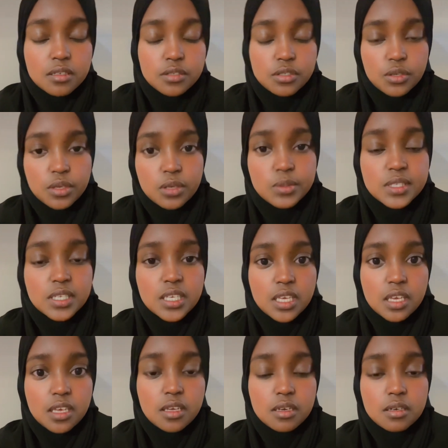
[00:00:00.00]
So he was a
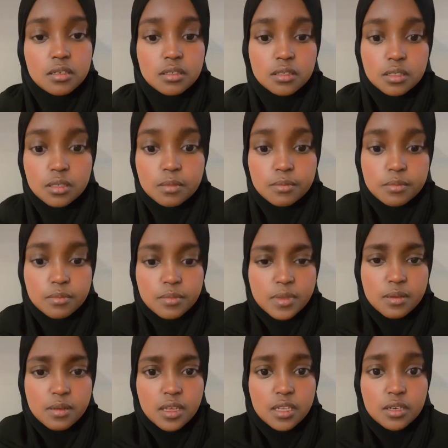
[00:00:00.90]
king, a
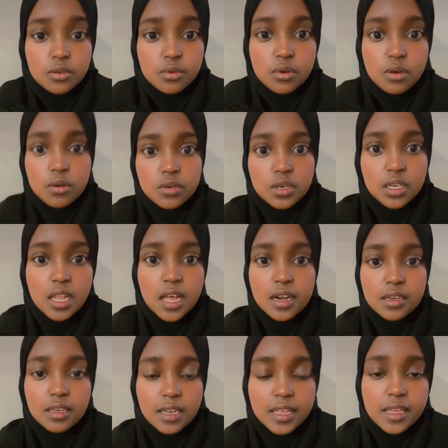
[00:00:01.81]
man who owned a lot
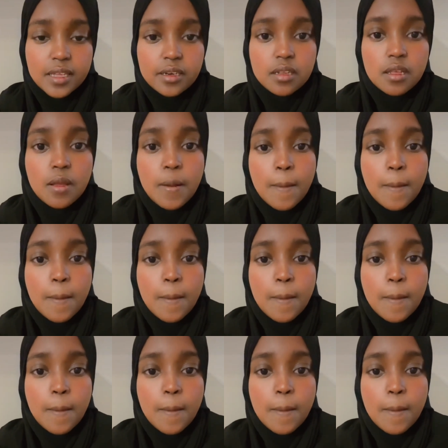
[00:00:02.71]
of land.